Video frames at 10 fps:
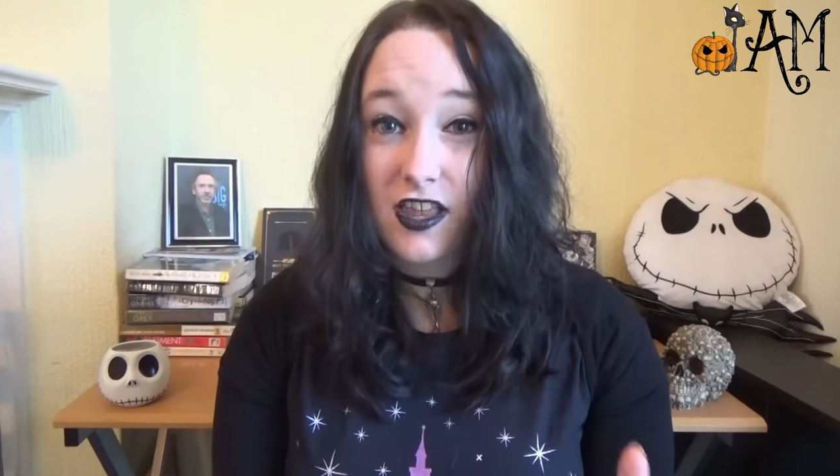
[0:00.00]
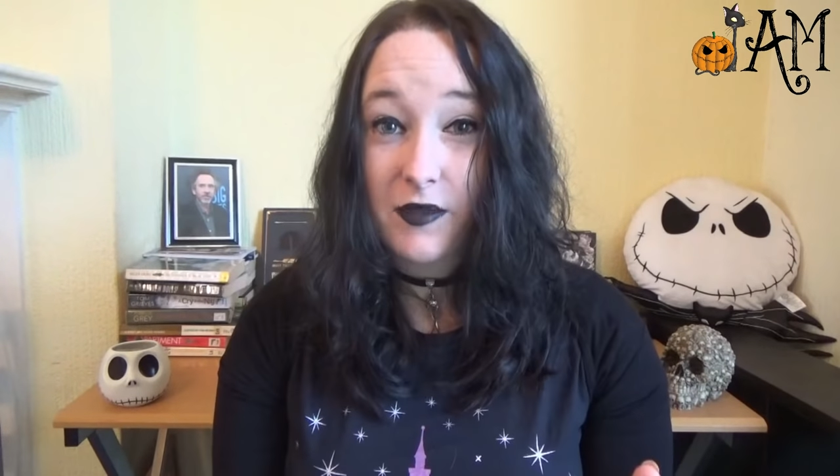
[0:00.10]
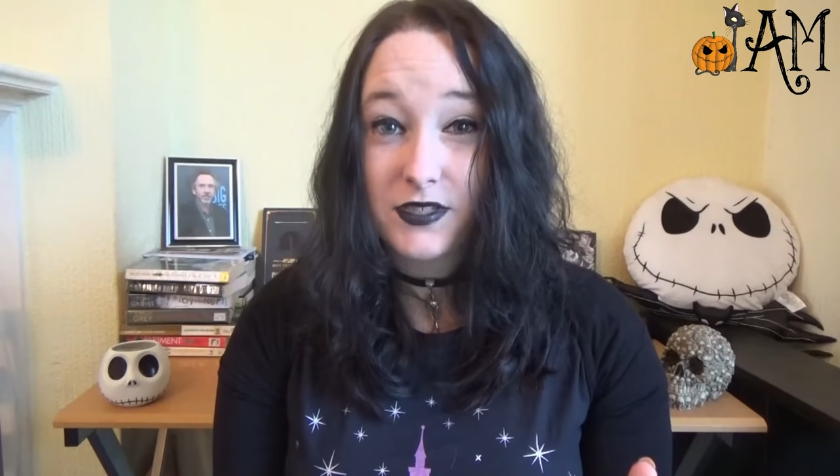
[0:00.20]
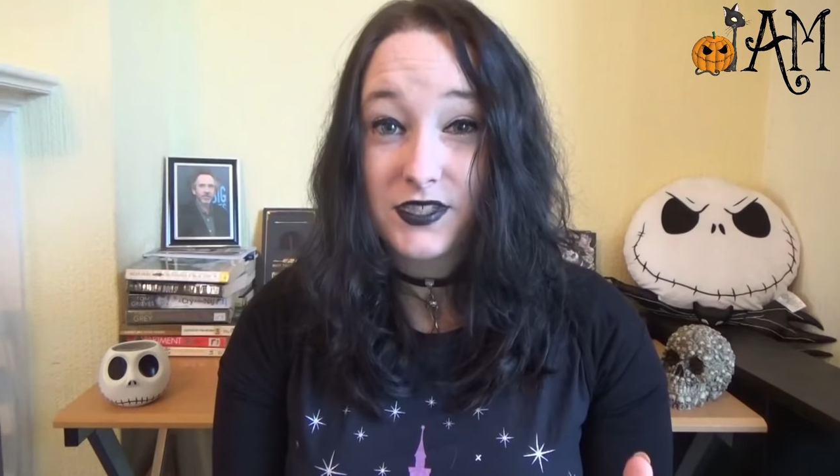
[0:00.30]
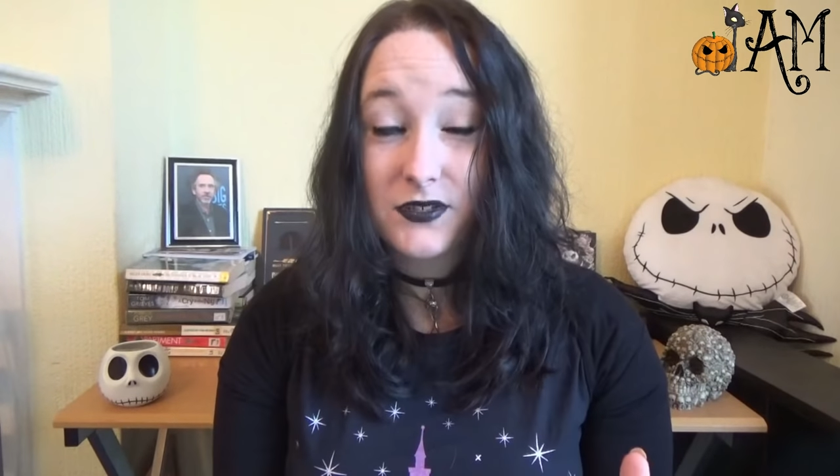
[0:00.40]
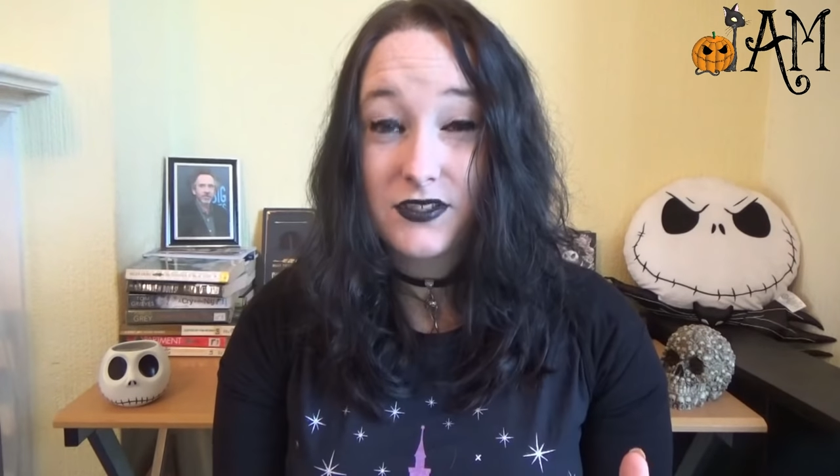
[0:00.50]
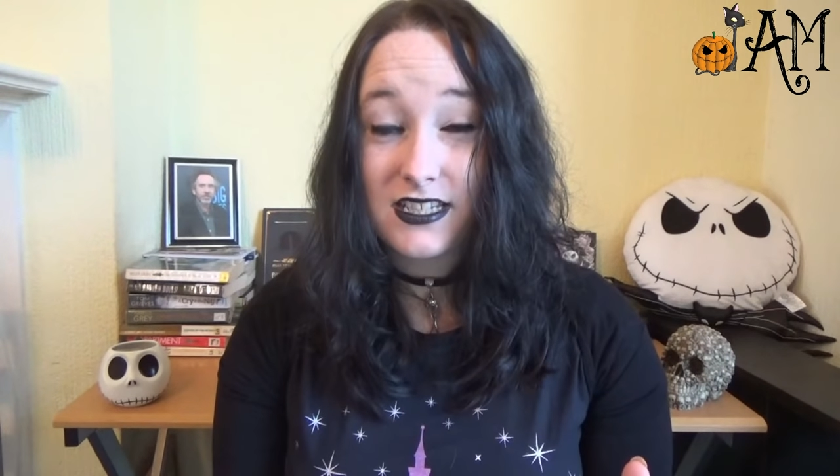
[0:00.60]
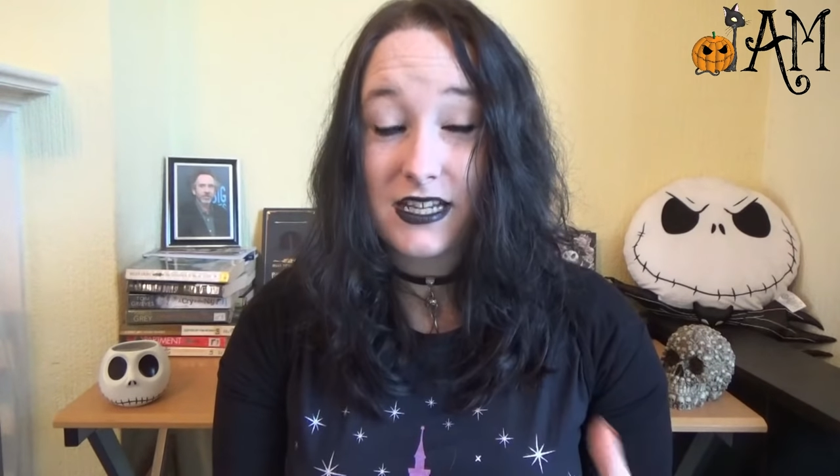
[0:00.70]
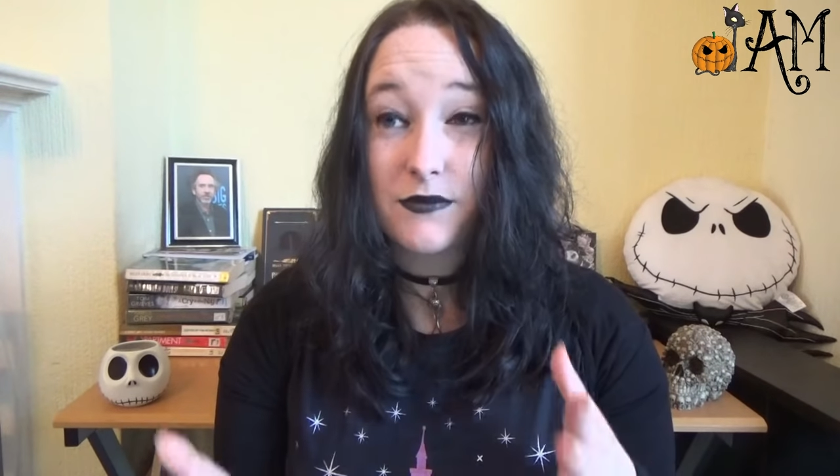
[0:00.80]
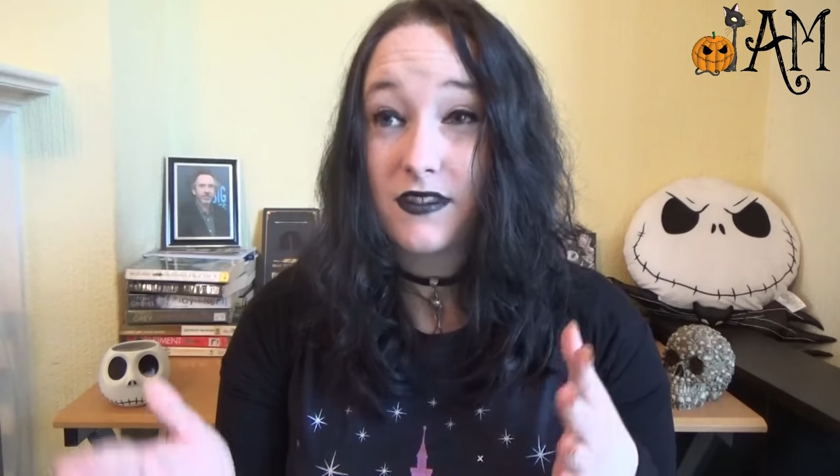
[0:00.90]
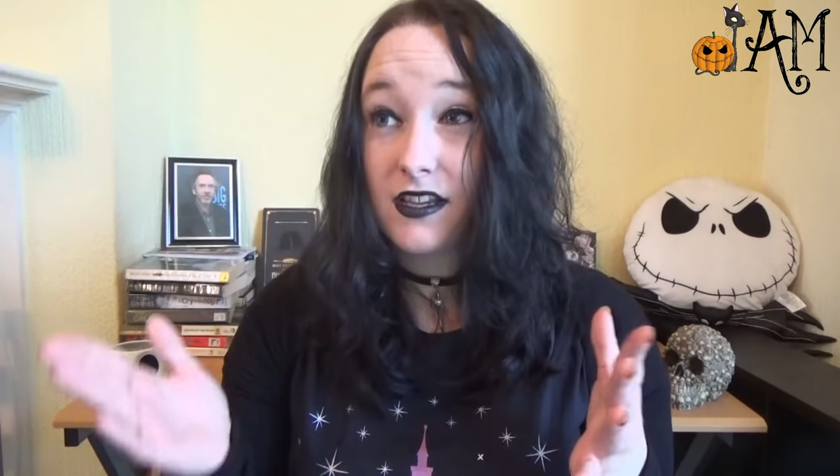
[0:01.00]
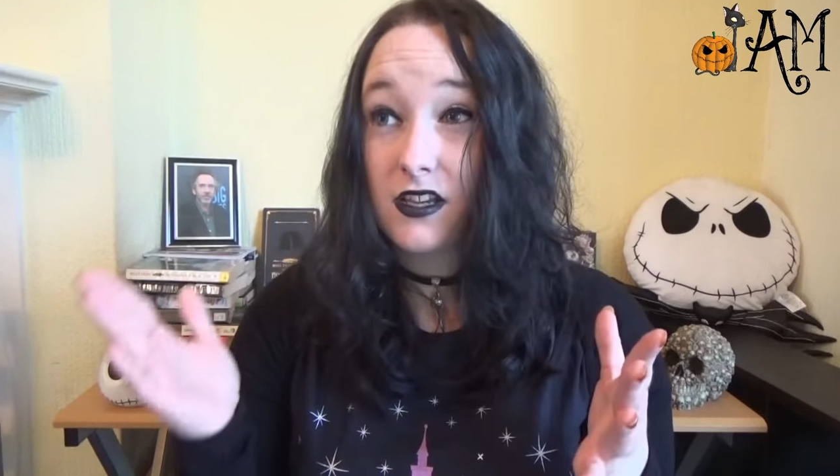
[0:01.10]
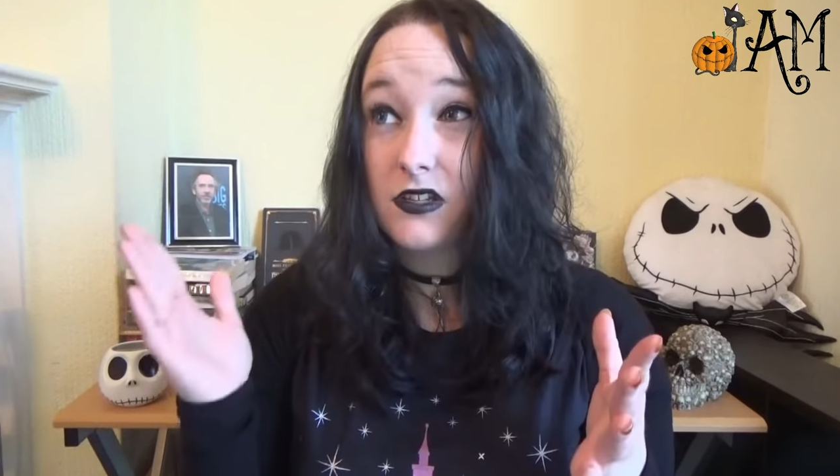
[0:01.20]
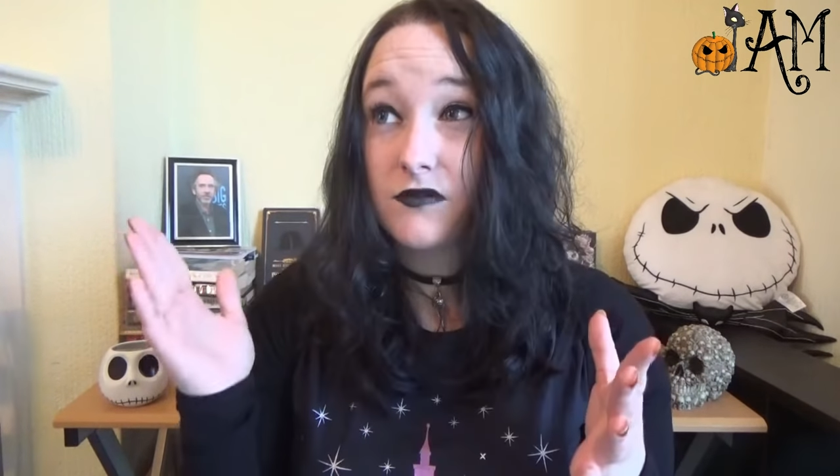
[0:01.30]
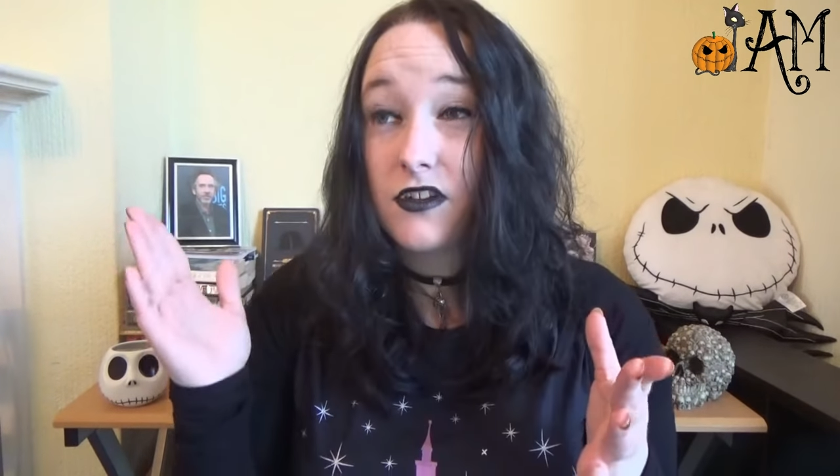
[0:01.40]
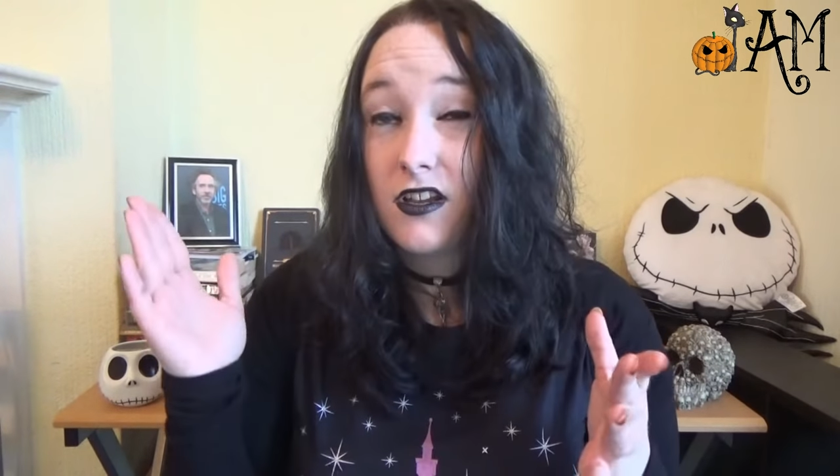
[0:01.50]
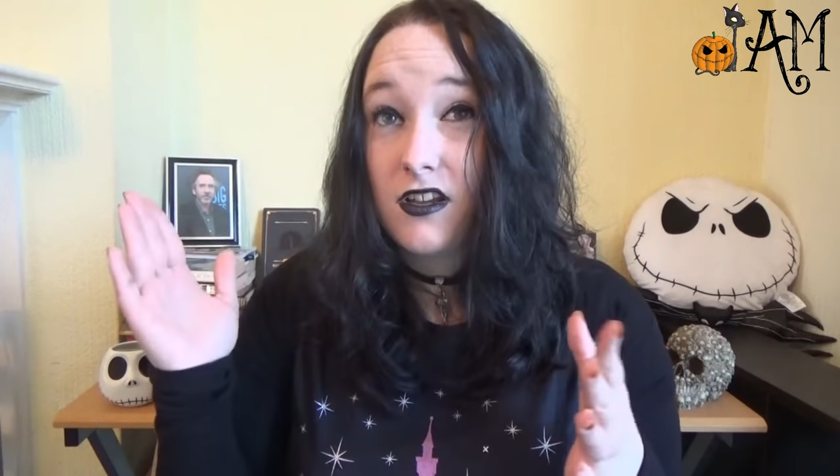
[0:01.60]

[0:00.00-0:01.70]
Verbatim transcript: episodes. Like I'm thinking of,